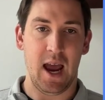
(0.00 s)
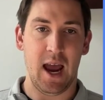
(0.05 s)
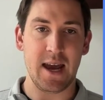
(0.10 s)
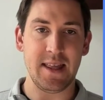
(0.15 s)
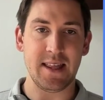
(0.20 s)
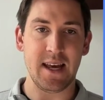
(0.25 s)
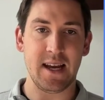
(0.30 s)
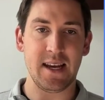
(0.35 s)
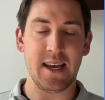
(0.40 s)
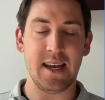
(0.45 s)

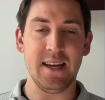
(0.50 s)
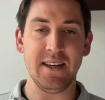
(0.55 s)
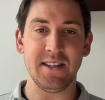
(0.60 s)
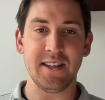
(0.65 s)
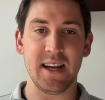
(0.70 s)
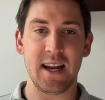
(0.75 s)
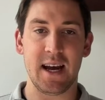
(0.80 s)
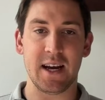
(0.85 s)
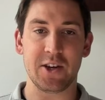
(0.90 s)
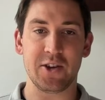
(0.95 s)
and then he's
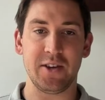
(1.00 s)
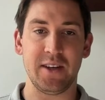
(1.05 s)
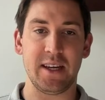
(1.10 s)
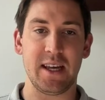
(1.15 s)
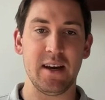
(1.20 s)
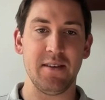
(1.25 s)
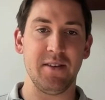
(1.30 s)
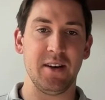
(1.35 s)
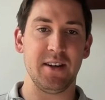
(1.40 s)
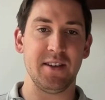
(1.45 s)
going to actually
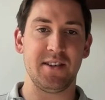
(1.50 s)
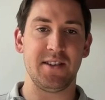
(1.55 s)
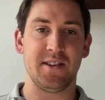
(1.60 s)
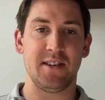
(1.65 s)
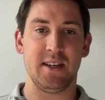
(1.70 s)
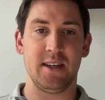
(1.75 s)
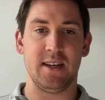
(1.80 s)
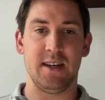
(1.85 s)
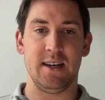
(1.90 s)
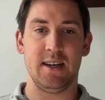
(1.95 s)
give
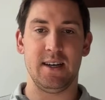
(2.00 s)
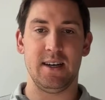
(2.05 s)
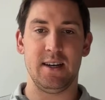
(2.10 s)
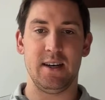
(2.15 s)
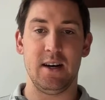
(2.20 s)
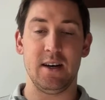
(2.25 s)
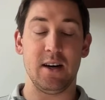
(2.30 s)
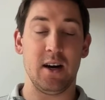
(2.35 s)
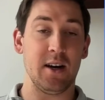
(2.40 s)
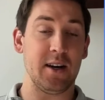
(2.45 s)
us
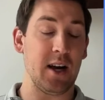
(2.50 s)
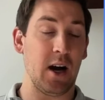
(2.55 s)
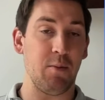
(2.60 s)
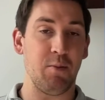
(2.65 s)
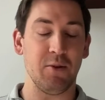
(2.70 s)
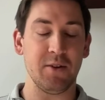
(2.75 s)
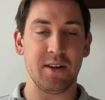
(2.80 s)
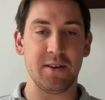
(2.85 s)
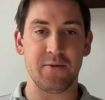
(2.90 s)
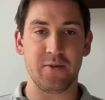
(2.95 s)
a
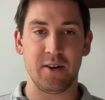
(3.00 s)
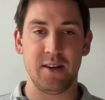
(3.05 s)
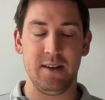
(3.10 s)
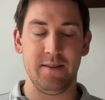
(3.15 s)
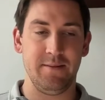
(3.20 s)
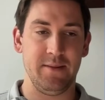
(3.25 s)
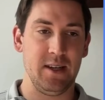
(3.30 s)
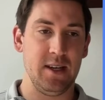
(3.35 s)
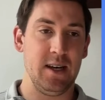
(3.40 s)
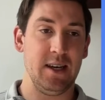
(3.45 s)
couple
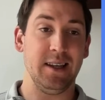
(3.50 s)
different